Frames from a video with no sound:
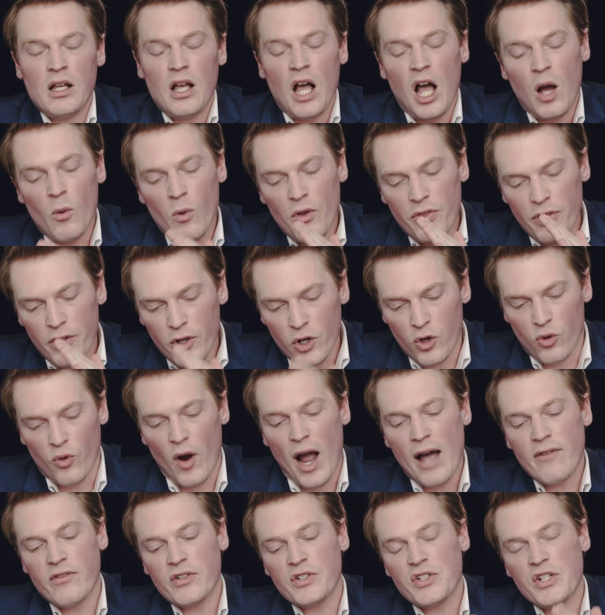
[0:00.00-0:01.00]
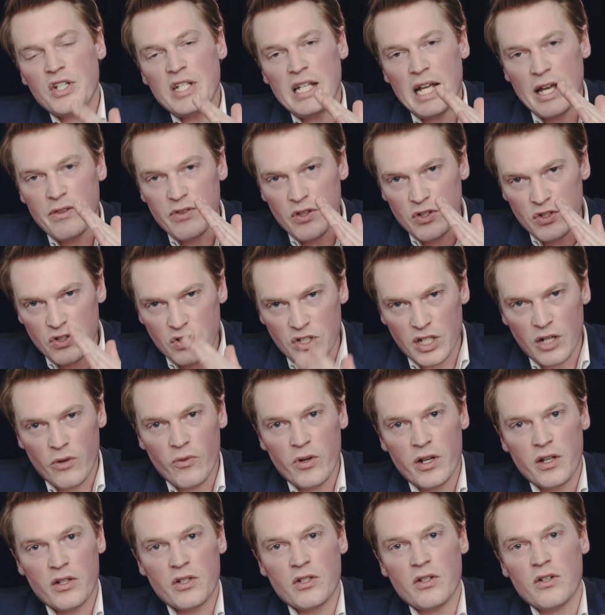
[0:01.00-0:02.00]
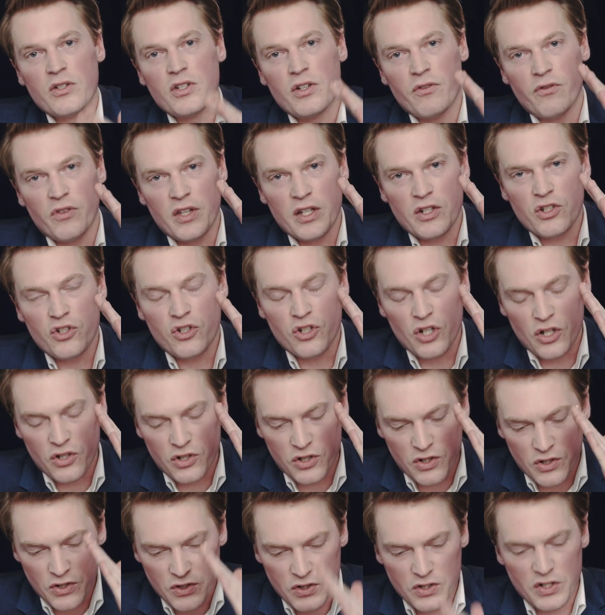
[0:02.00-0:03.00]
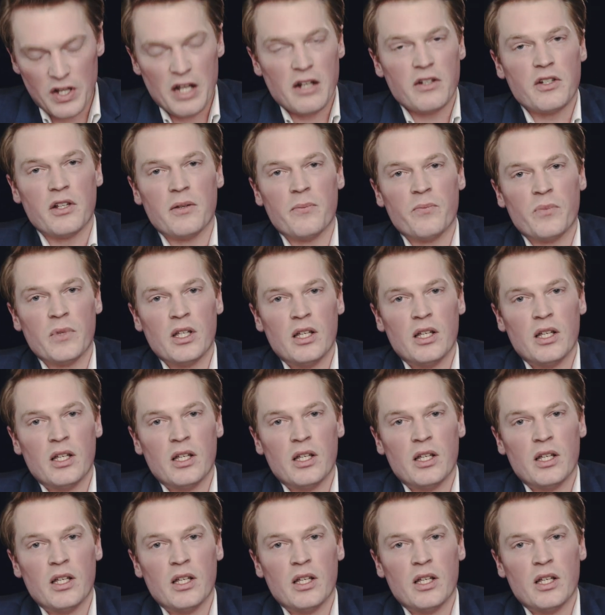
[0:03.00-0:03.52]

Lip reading: I want the gravity and the seriousness of this just to sit.